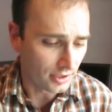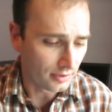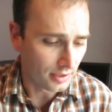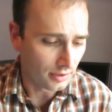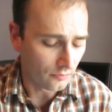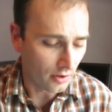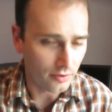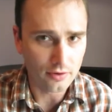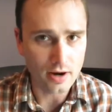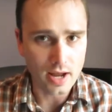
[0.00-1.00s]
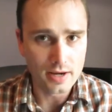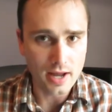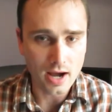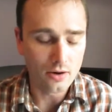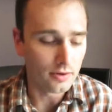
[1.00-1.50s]
and where they're at
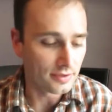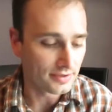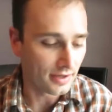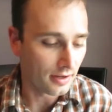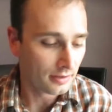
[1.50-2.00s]
now is